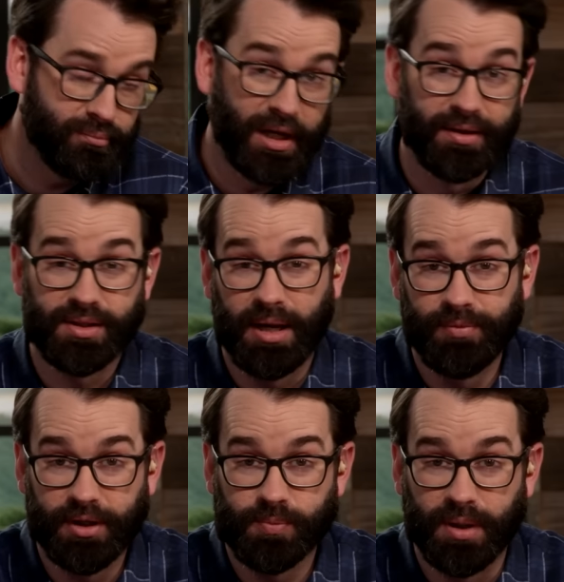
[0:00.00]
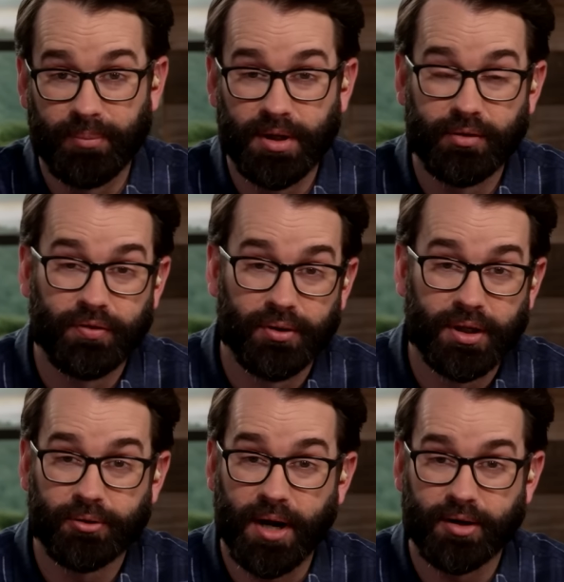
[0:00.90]
Now the same thing is probably
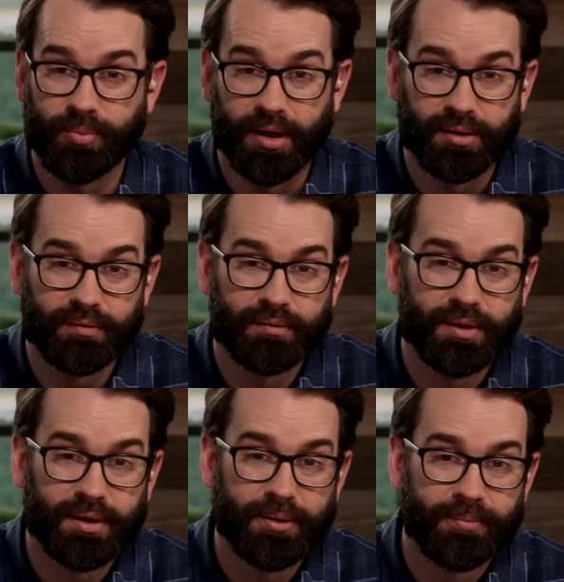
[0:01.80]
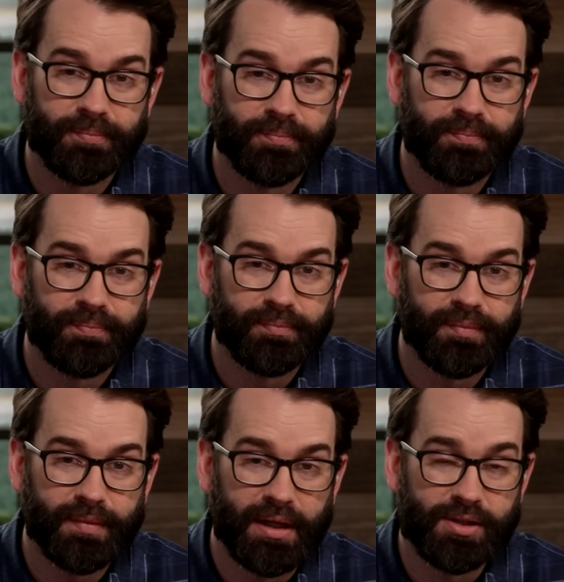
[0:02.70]
unfolding at Cracker Barrel.
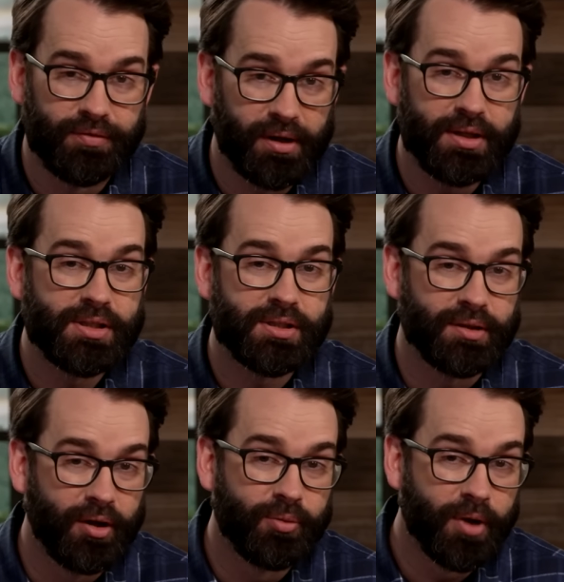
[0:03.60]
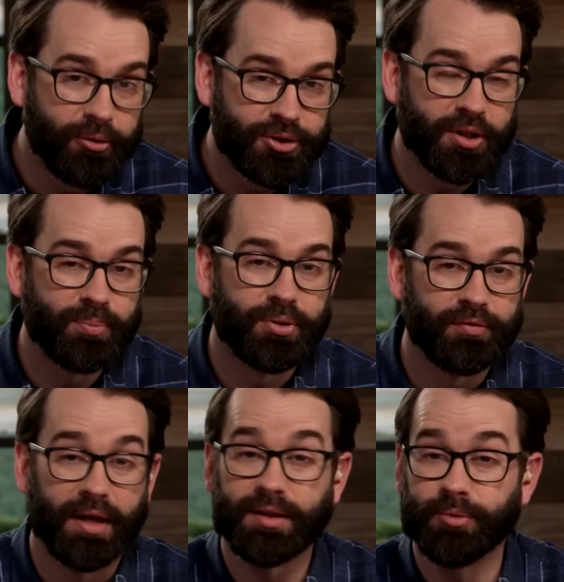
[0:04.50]
And it's a very slow motion,
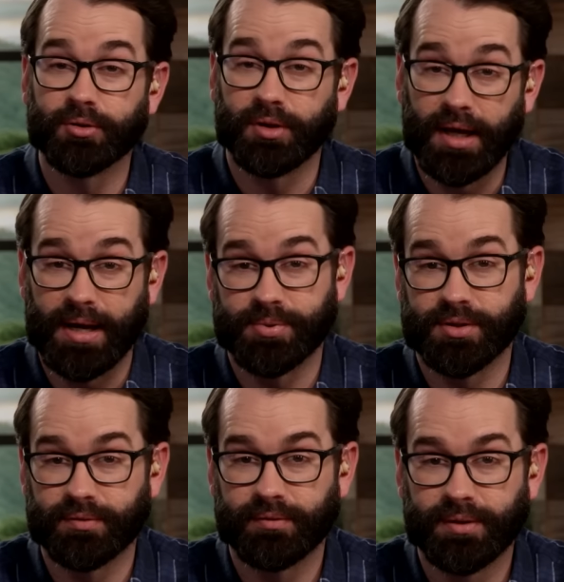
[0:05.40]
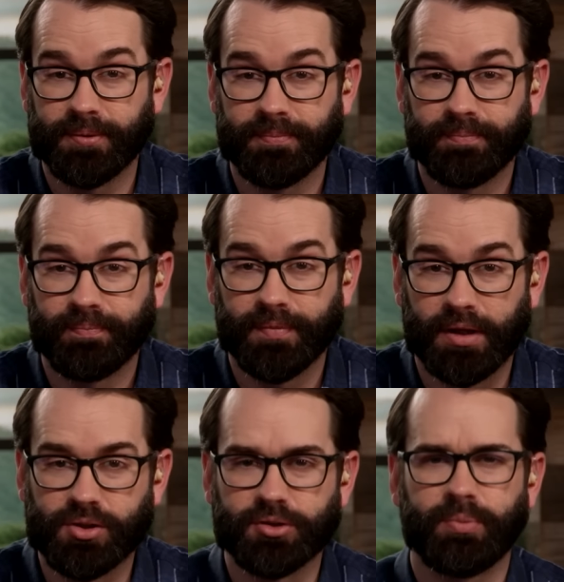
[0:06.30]
preventable collapse.
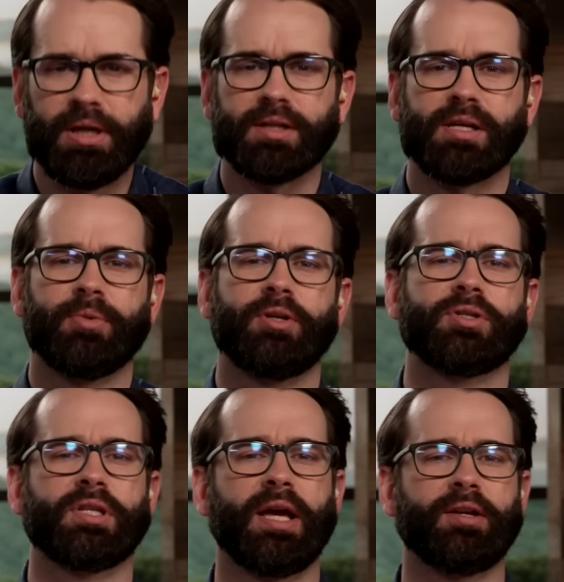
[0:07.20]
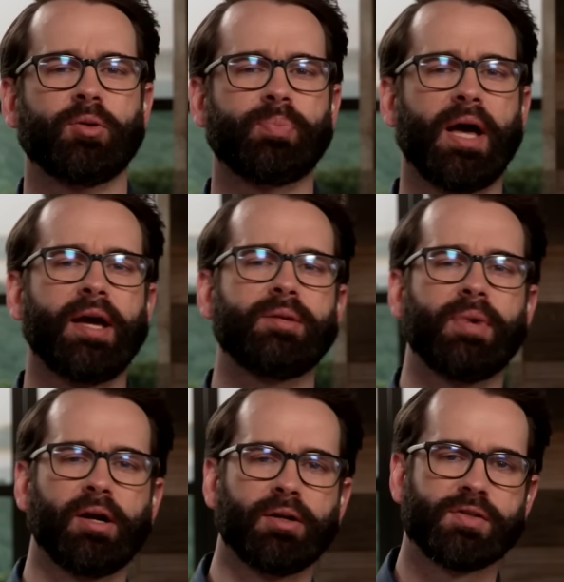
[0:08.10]
On social media, someone using the handle Pine
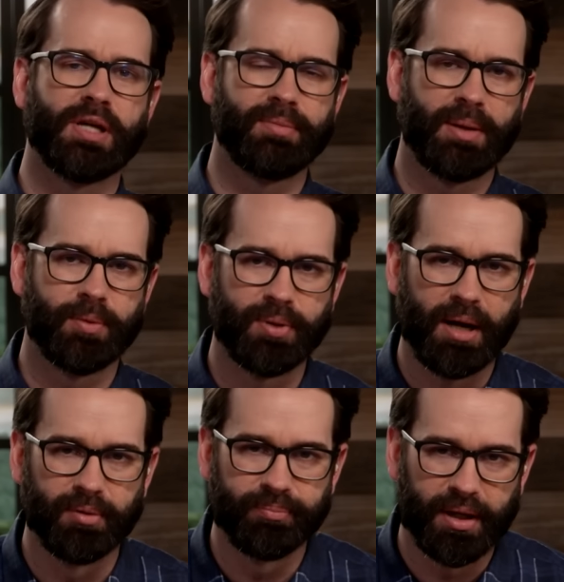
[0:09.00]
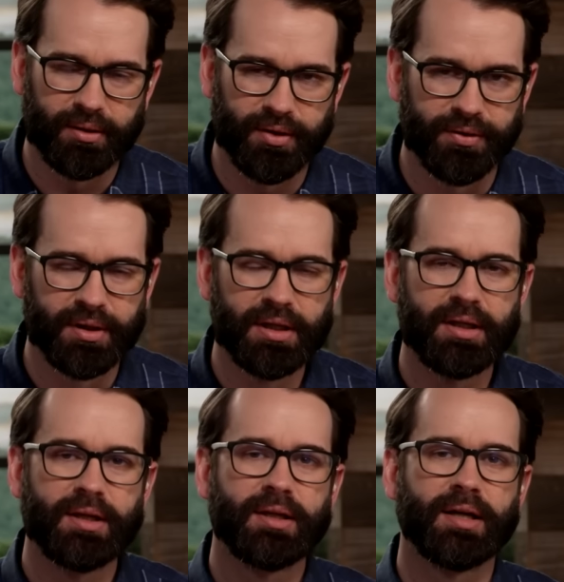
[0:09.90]
Barren summed up the problem better than
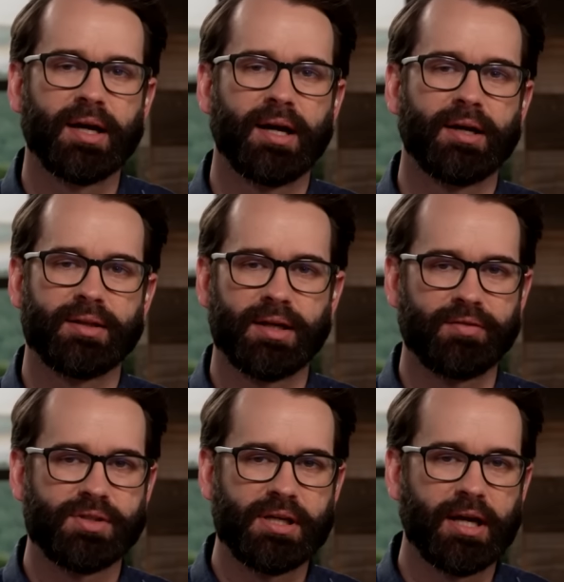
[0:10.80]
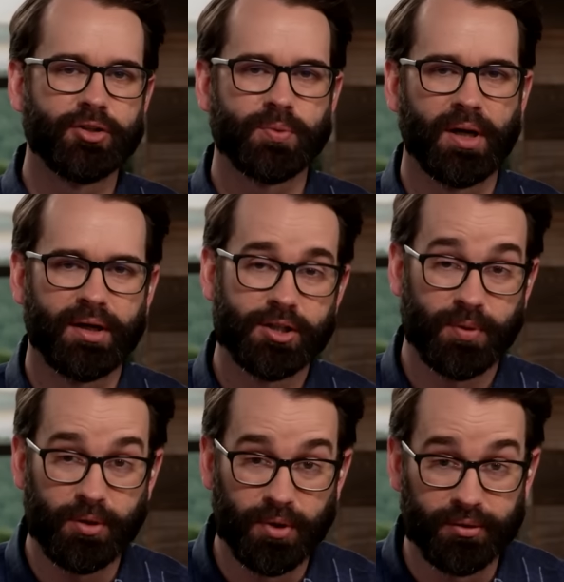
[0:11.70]
I've seen elsewhere. Here's
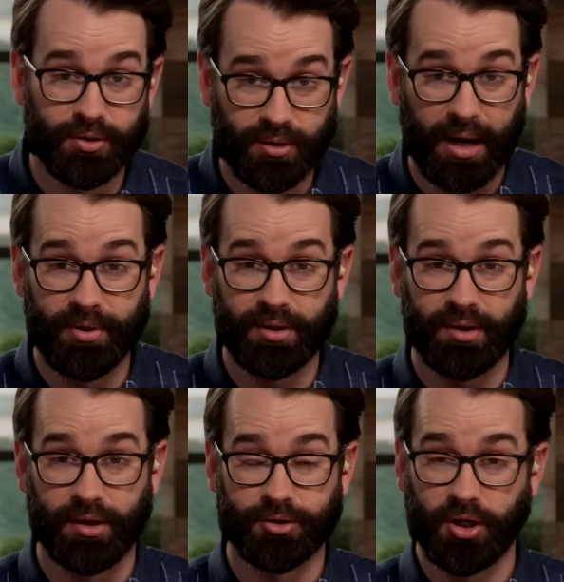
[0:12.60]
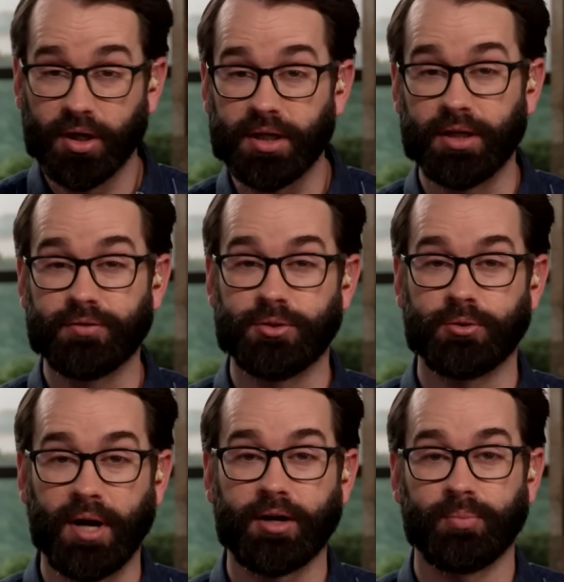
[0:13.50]
what he wrote, describing an alternative to
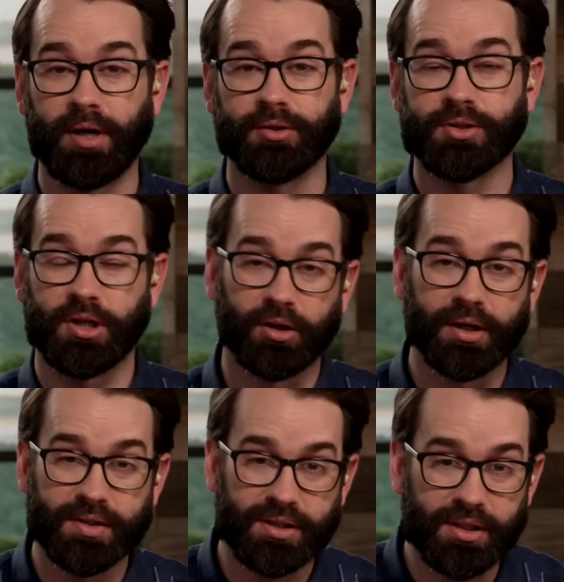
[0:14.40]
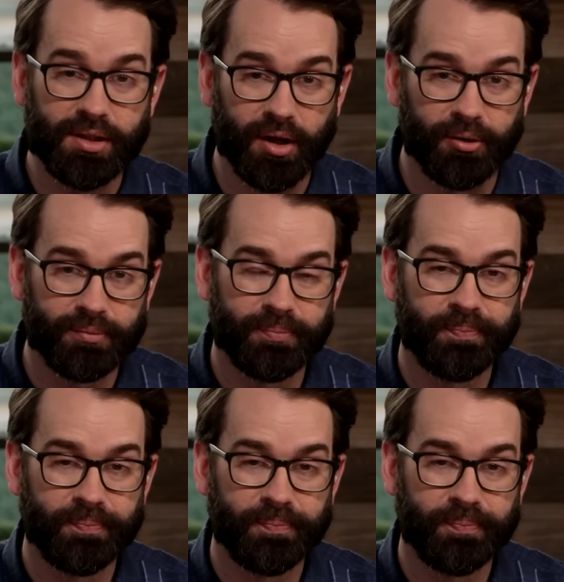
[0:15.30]
Cracker Barrel's current CEO.